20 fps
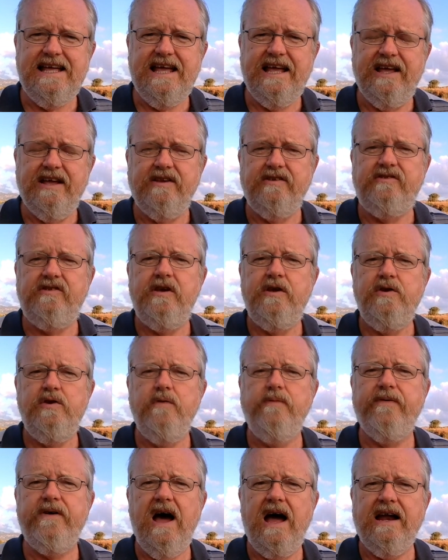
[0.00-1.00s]
is
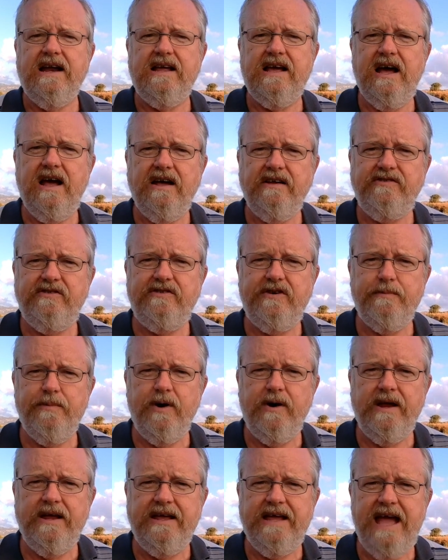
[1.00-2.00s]
you've got
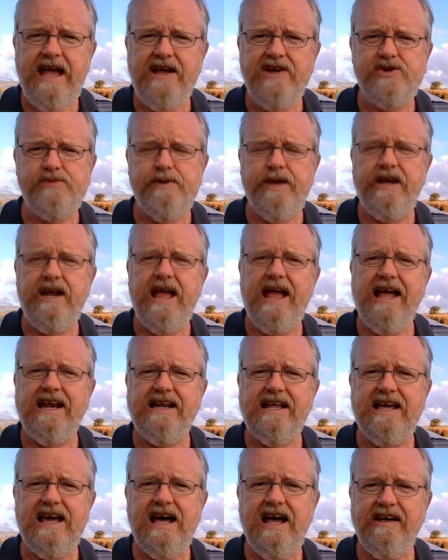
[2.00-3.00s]
customer engagement
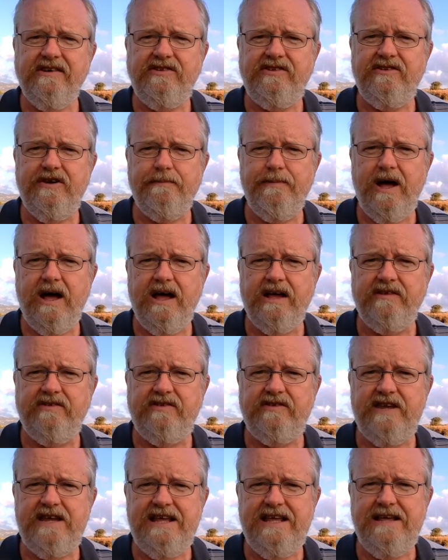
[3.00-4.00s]
and
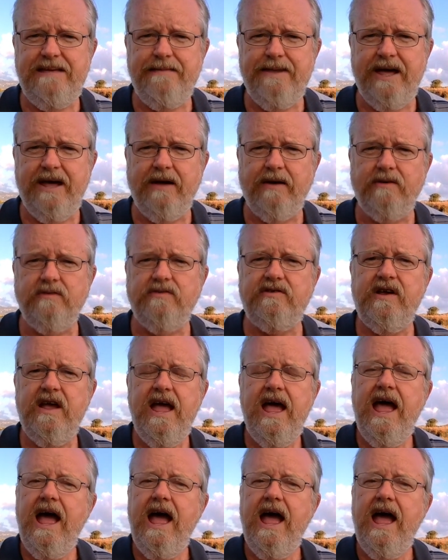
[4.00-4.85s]
customized emails.